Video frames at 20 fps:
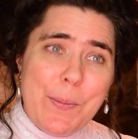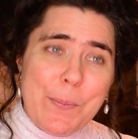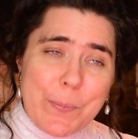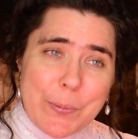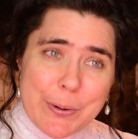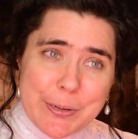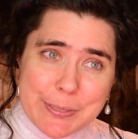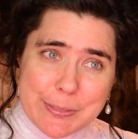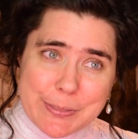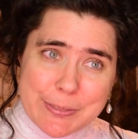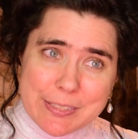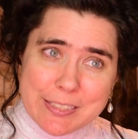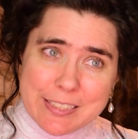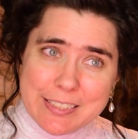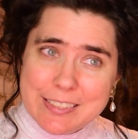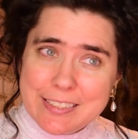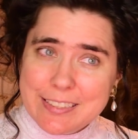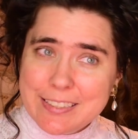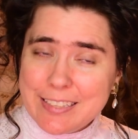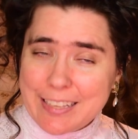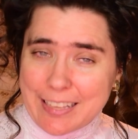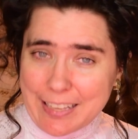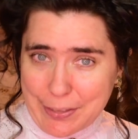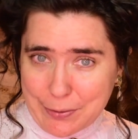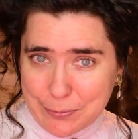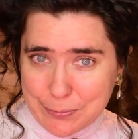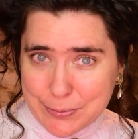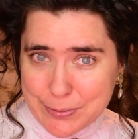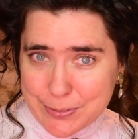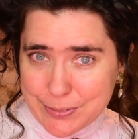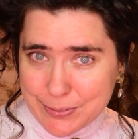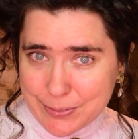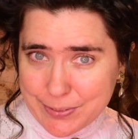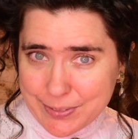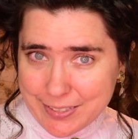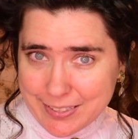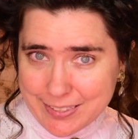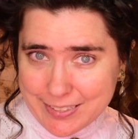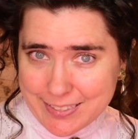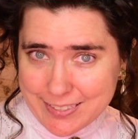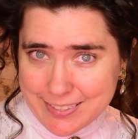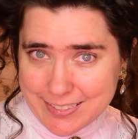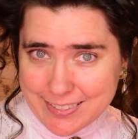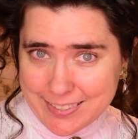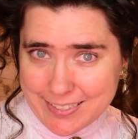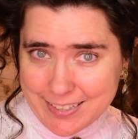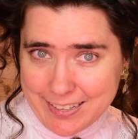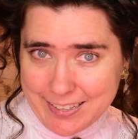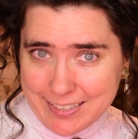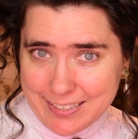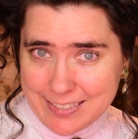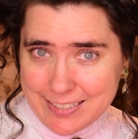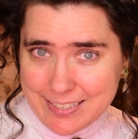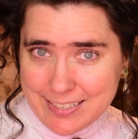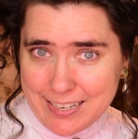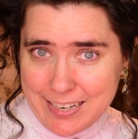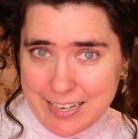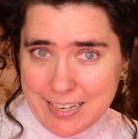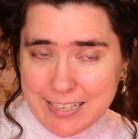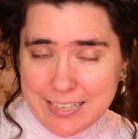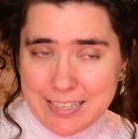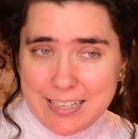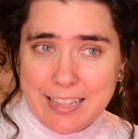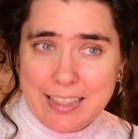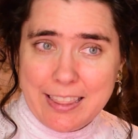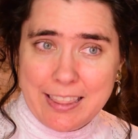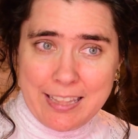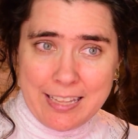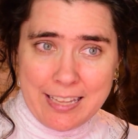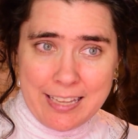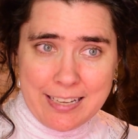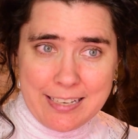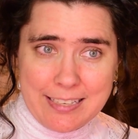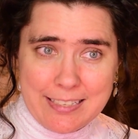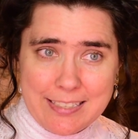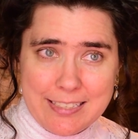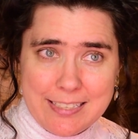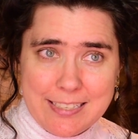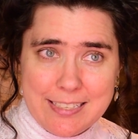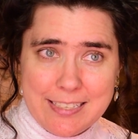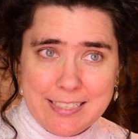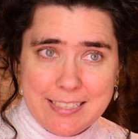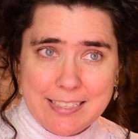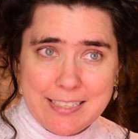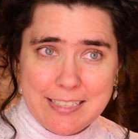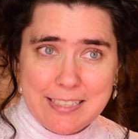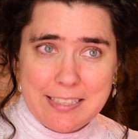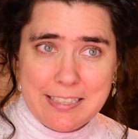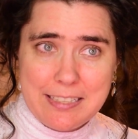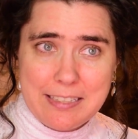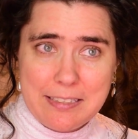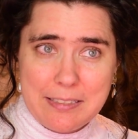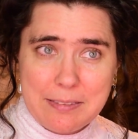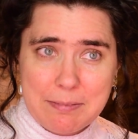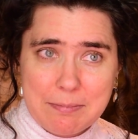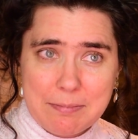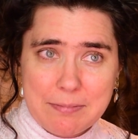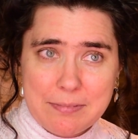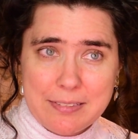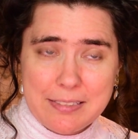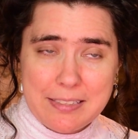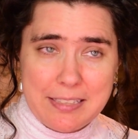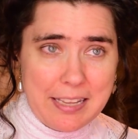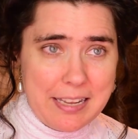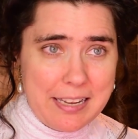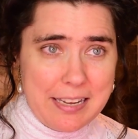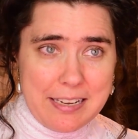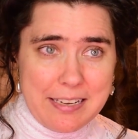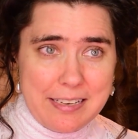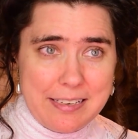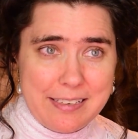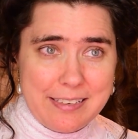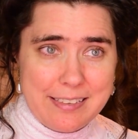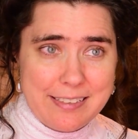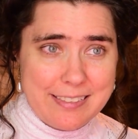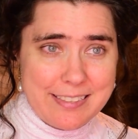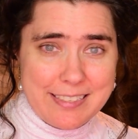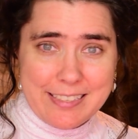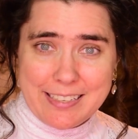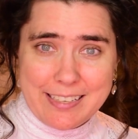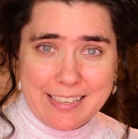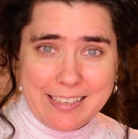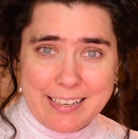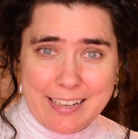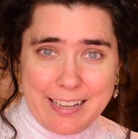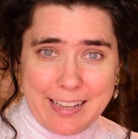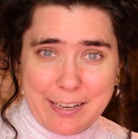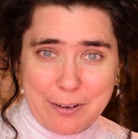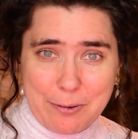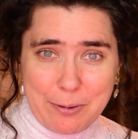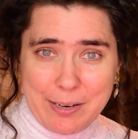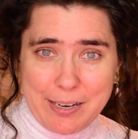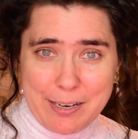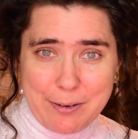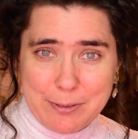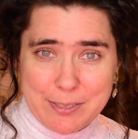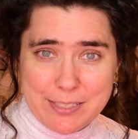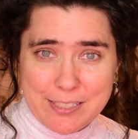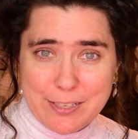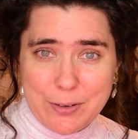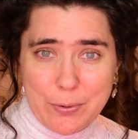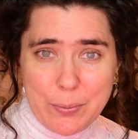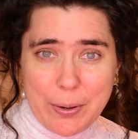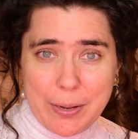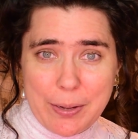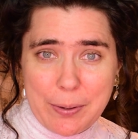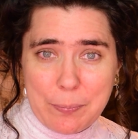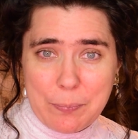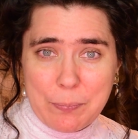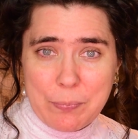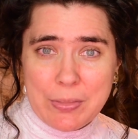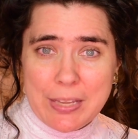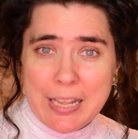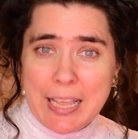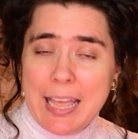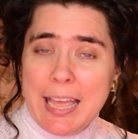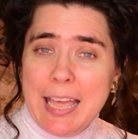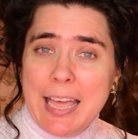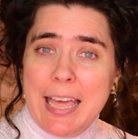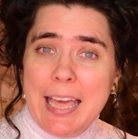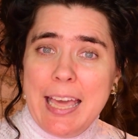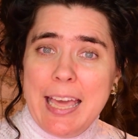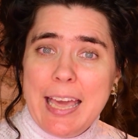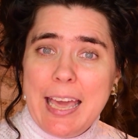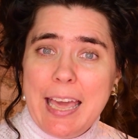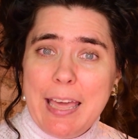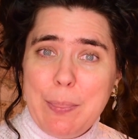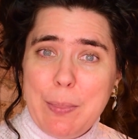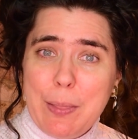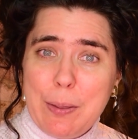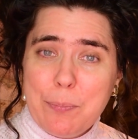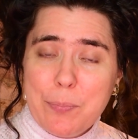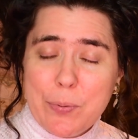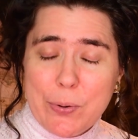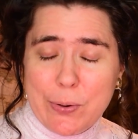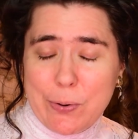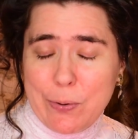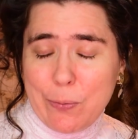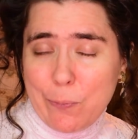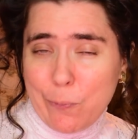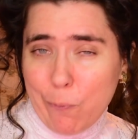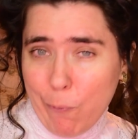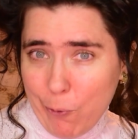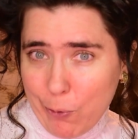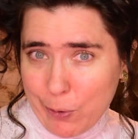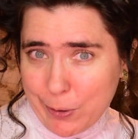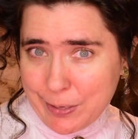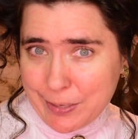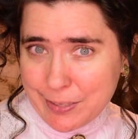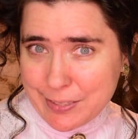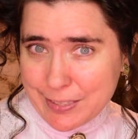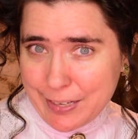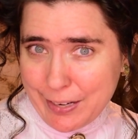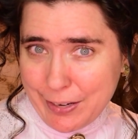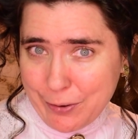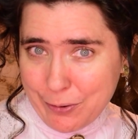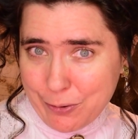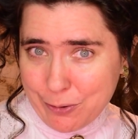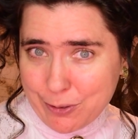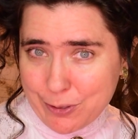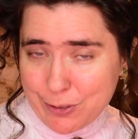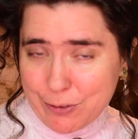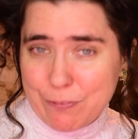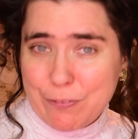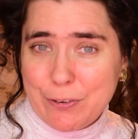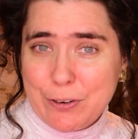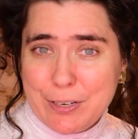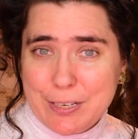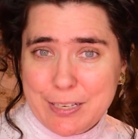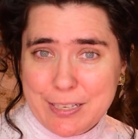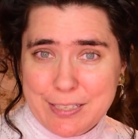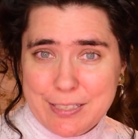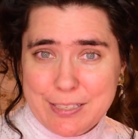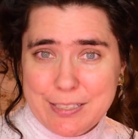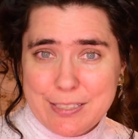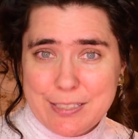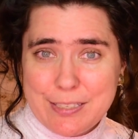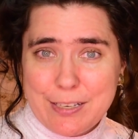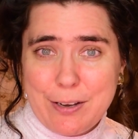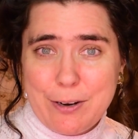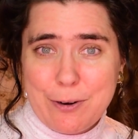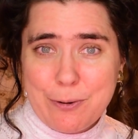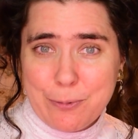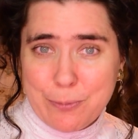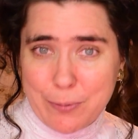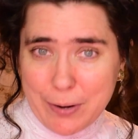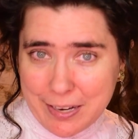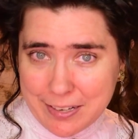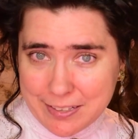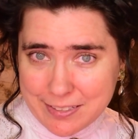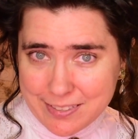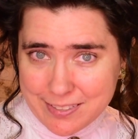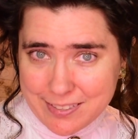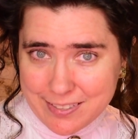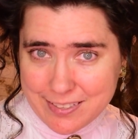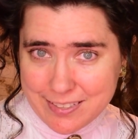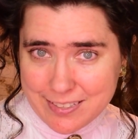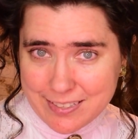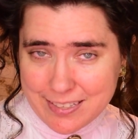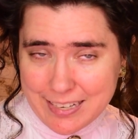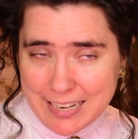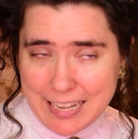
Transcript: Well, the council then decided that they didn't like what he was doing. And they put a warrant out for his arrest,